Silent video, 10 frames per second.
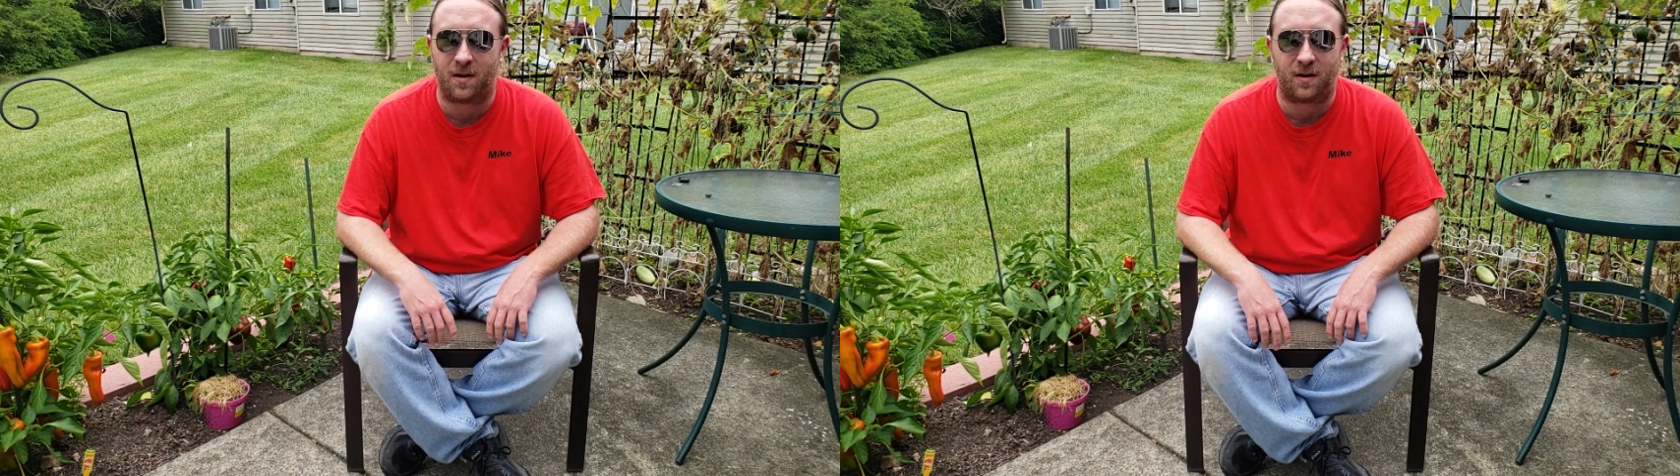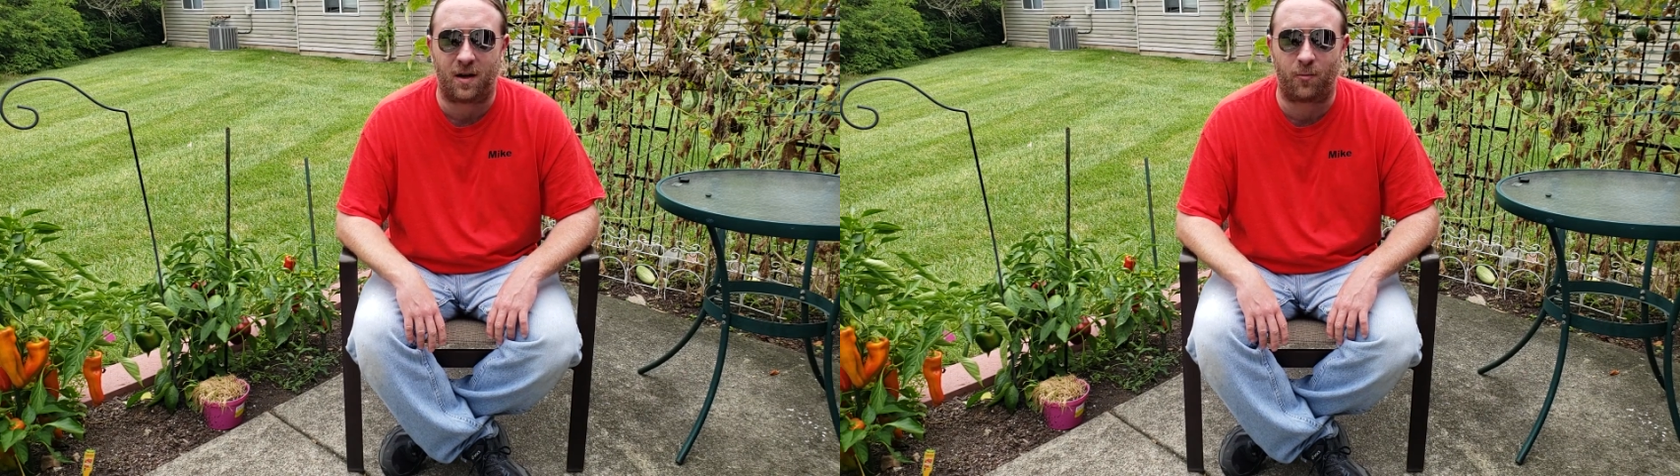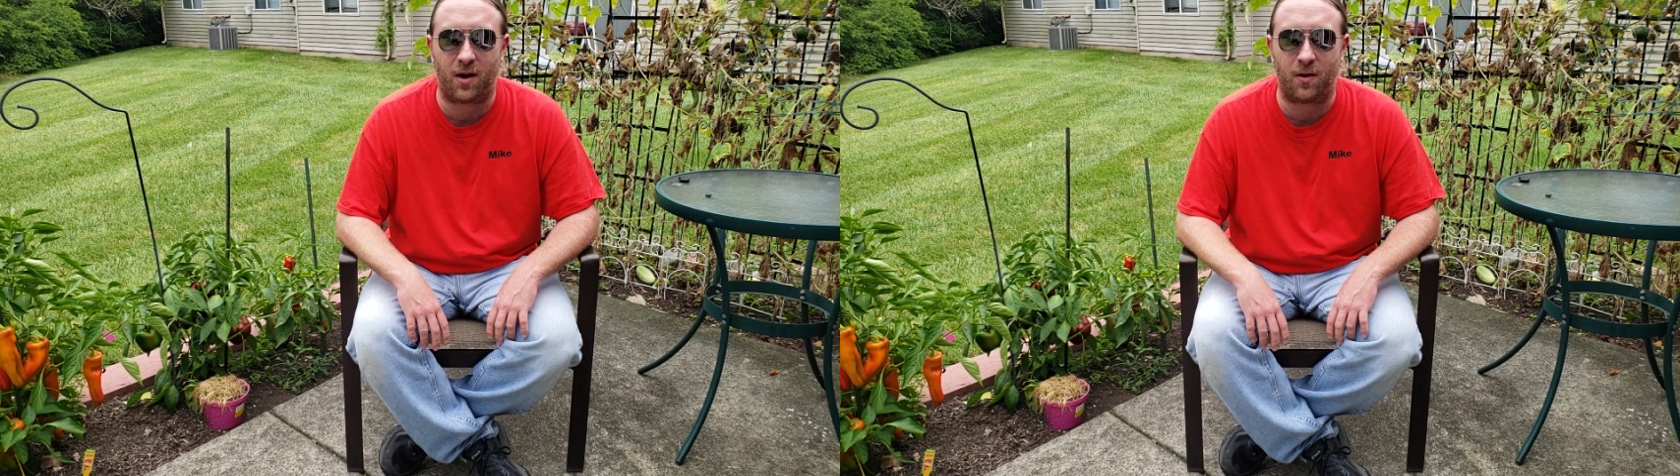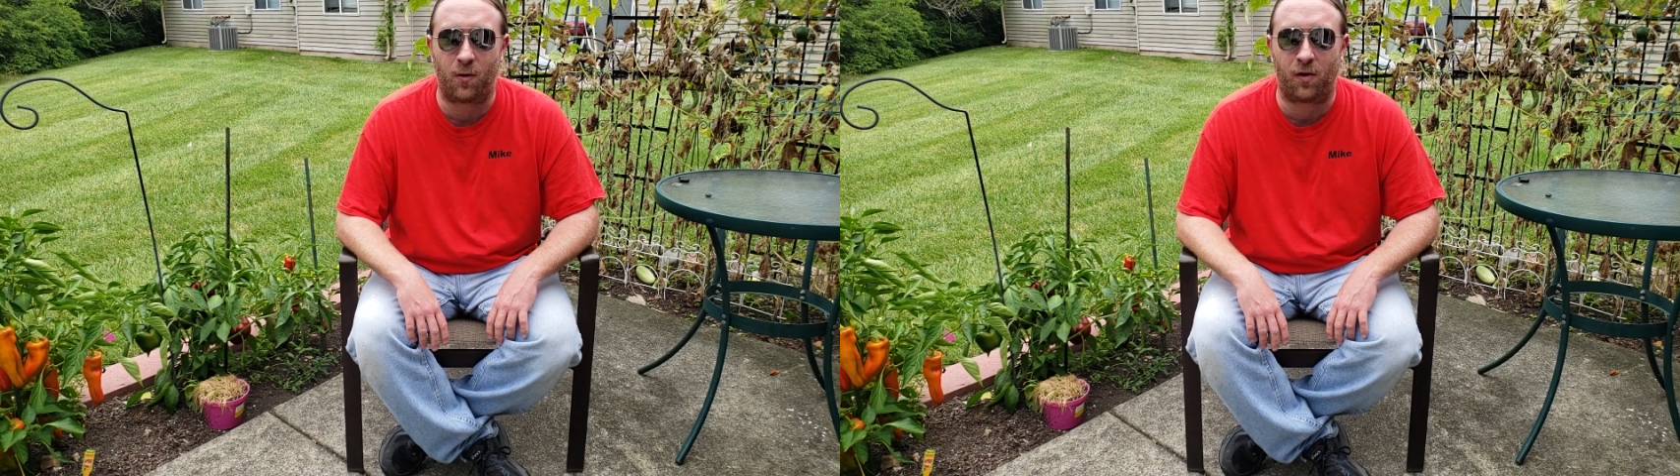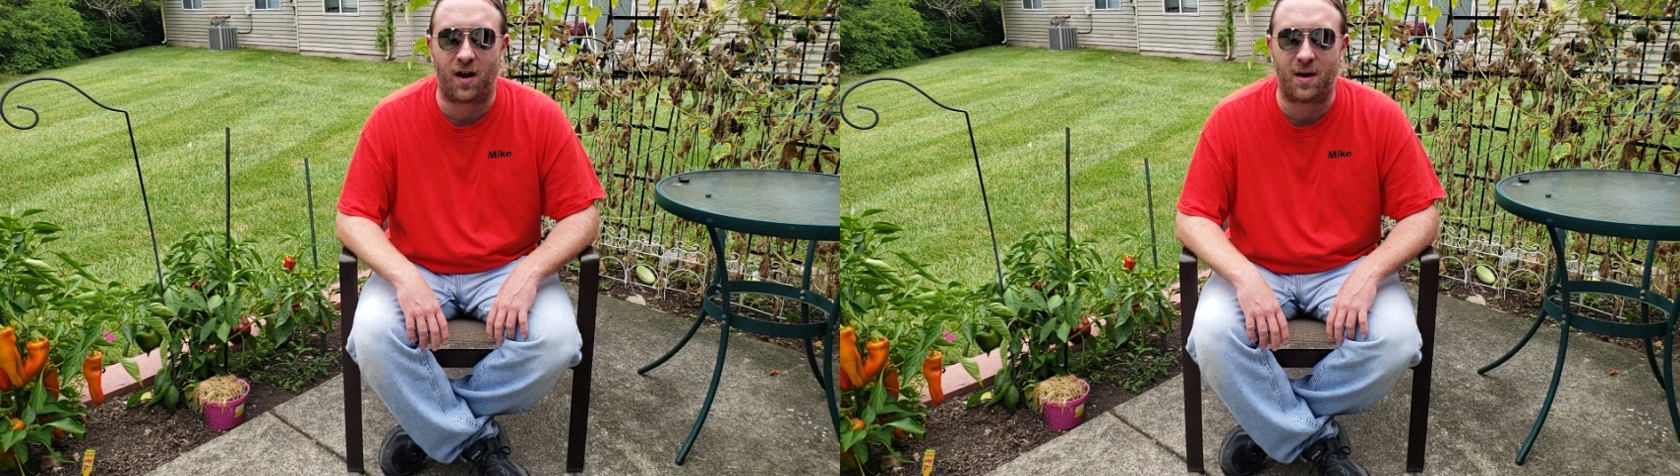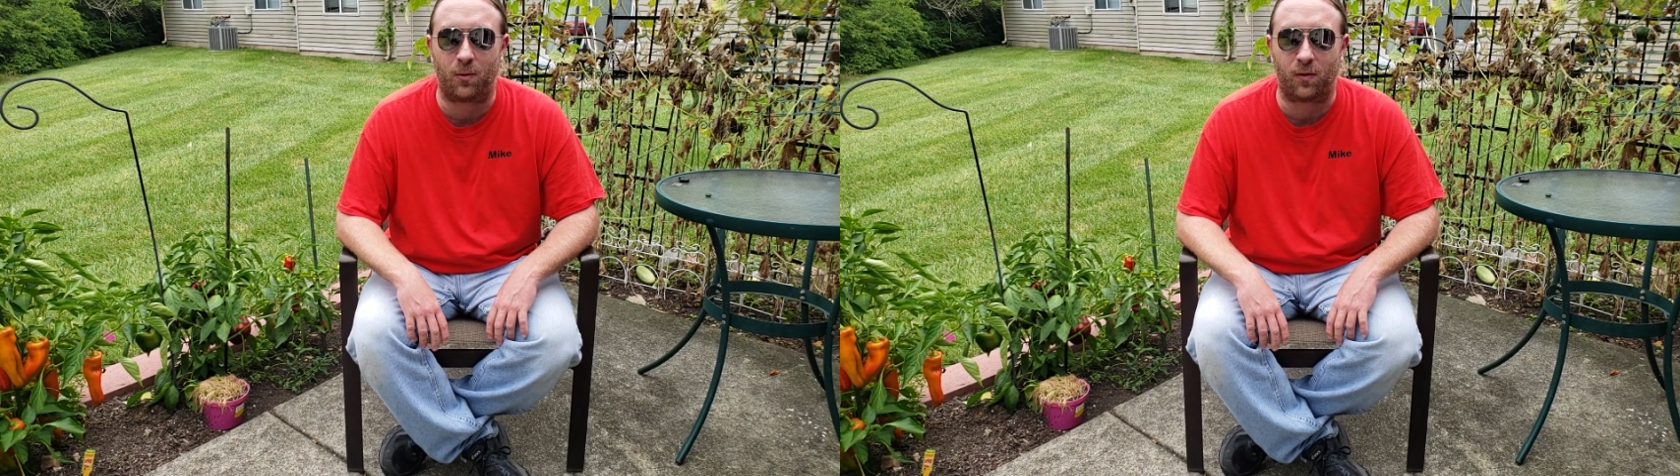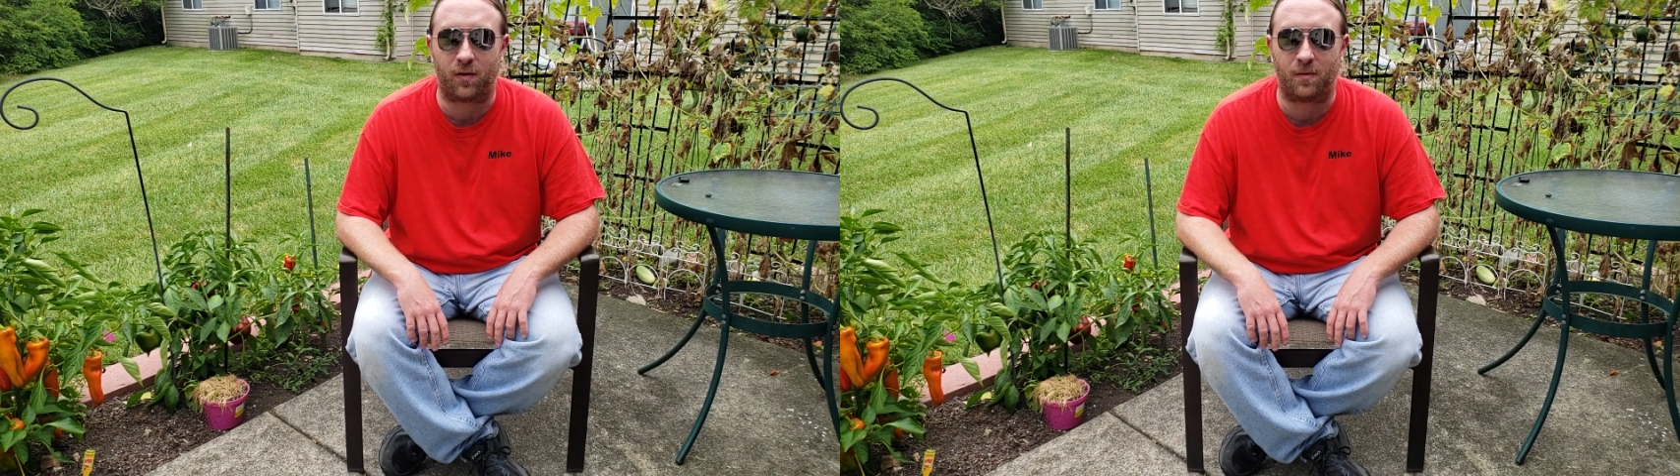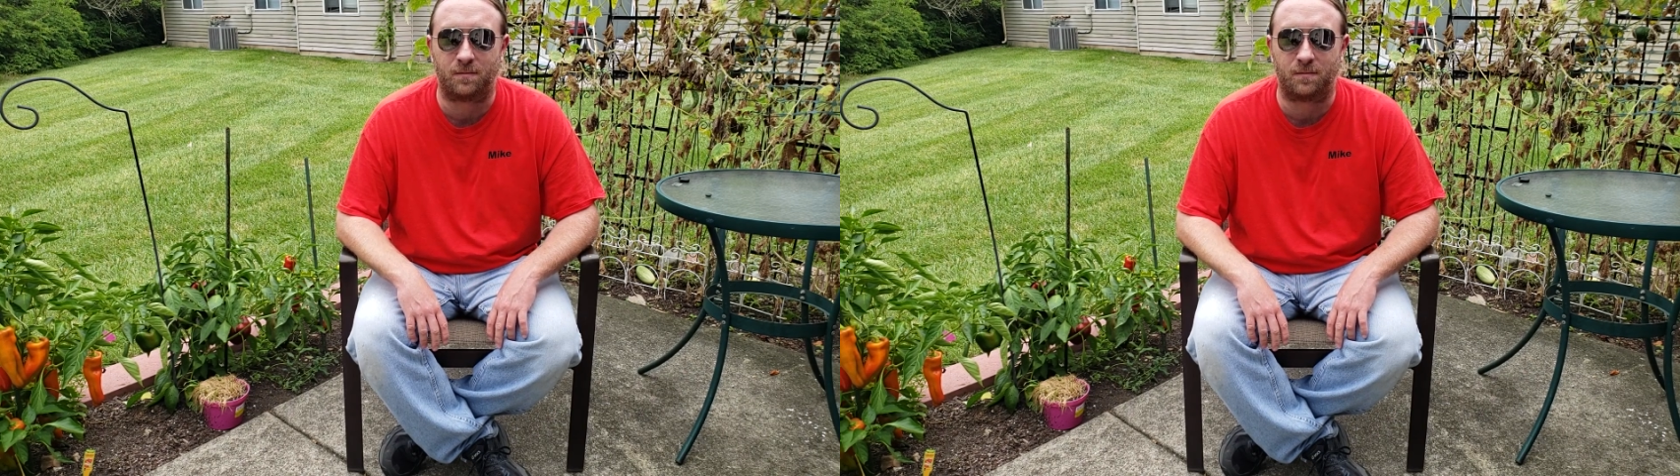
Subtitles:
get rid of those labels.